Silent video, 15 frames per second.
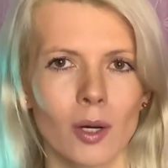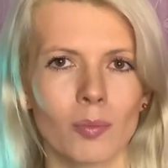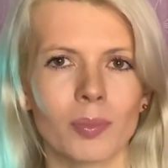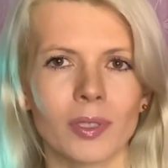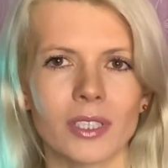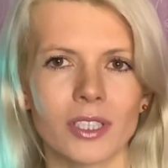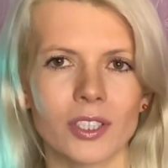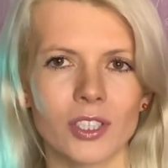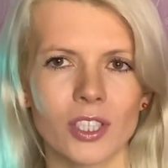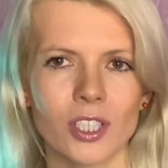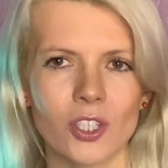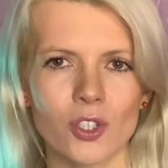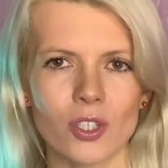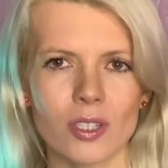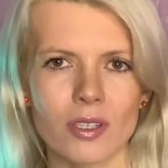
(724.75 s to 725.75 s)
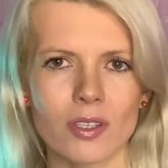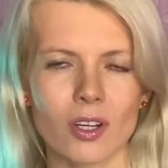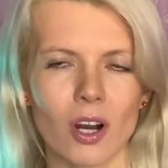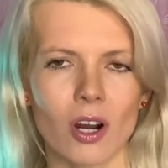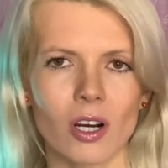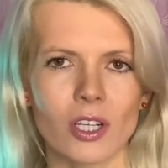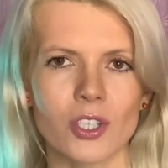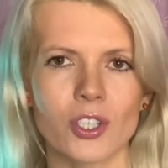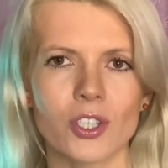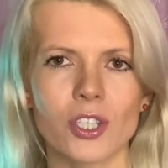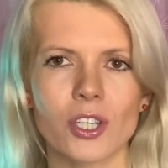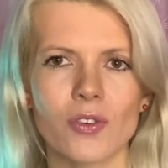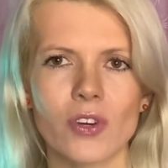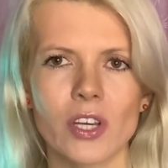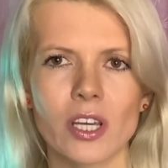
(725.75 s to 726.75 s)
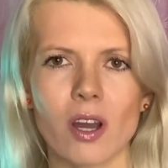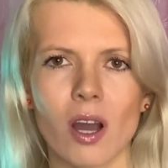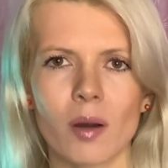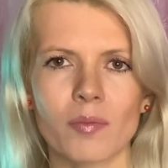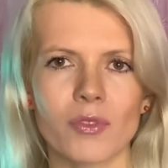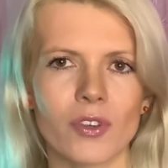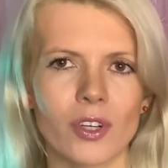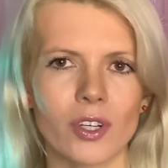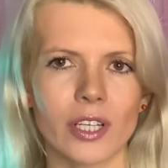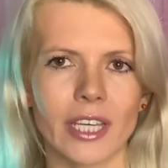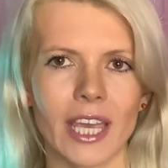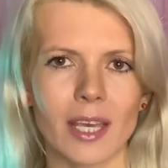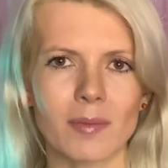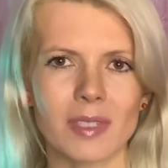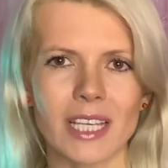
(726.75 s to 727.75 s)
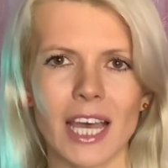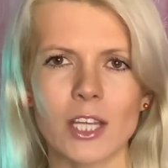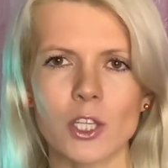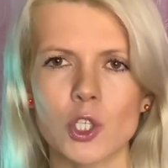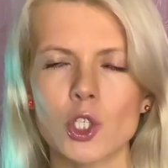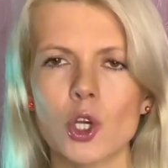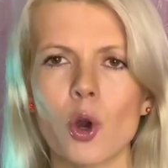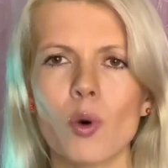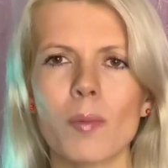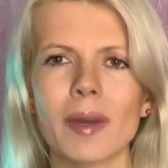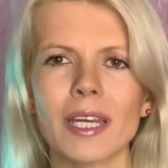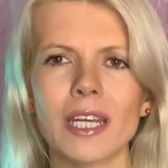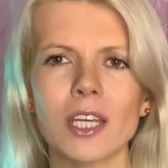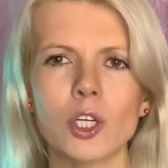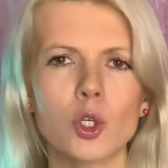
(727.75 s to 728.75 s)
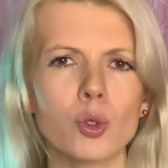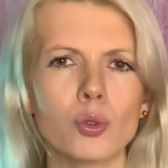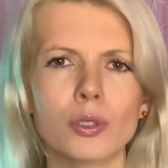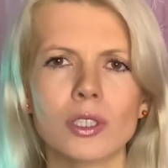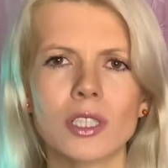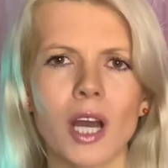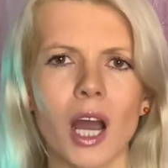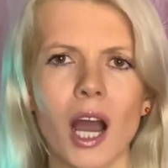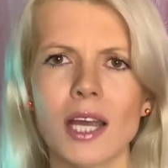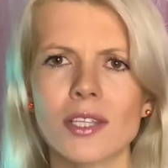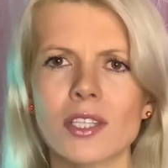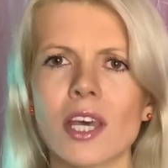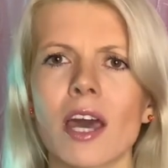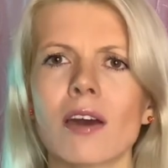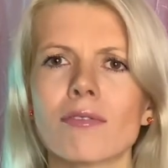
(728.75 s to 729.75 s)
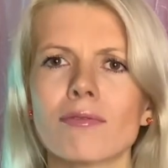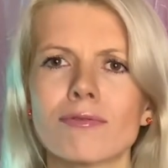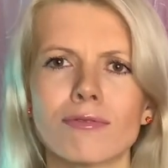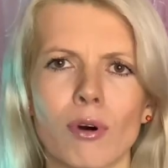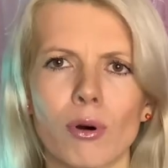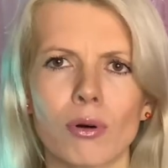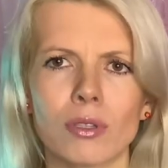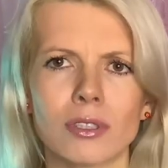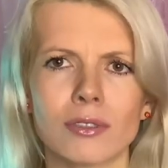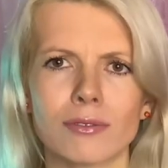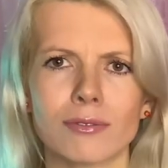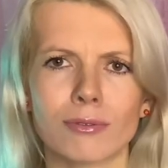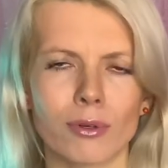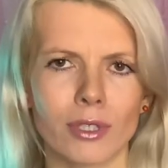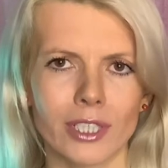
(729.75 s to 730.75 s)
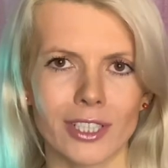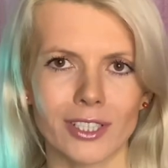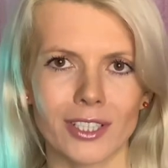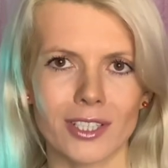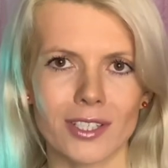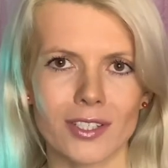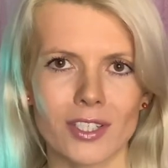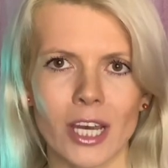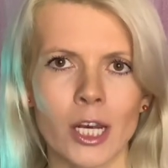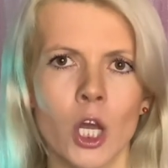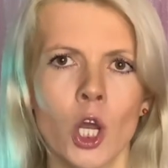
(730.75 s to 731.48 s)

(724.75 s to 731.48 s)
Politicians are stirring up their games, and so many good guys have fallen for it, he said.